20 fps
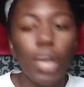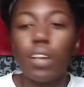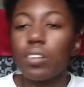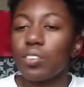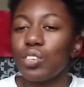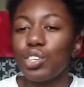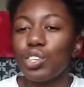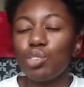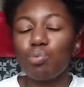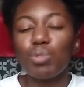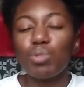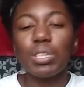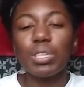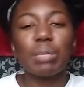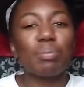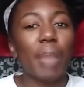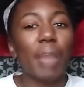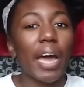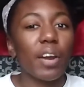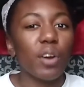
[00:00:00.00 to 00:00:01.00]
So it doesn't
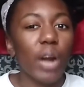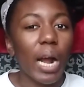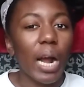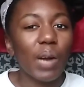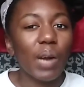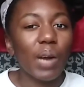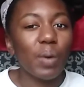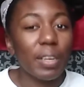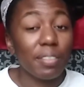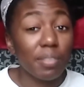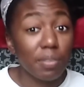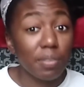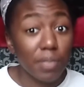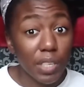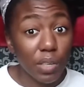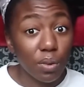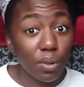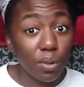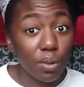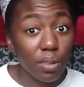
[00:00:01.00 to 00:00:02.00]
really matter how I
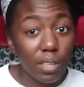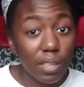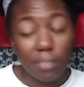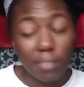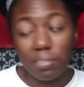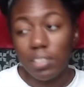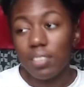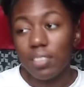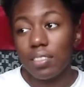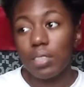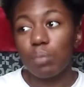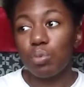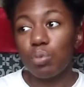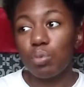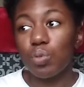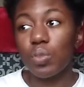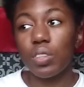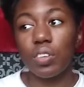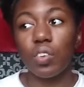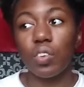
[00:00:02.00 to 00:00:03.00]
feel. If he sleeps
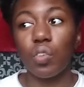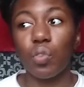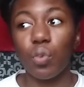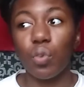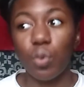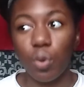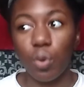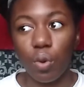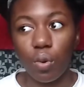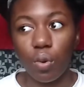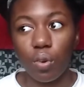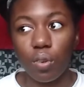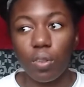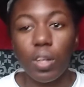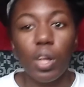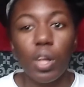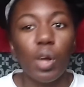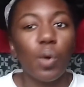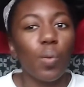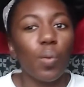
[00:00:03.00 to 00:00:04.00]
with another girl,
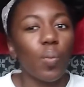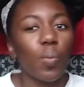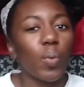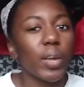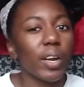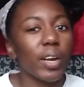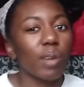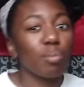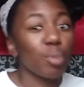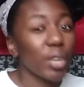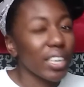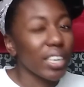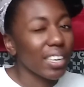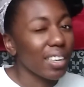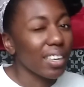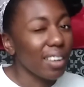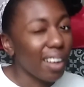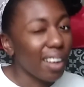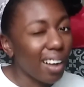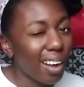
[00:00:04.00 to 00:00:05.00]
we are
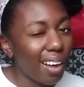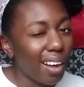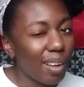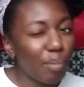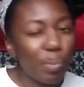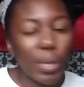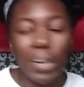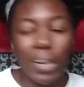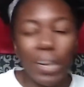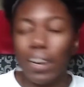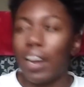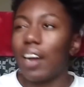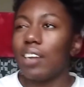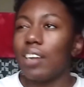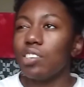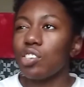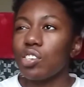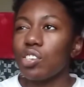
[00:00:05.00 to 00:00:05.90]
breaking up. And I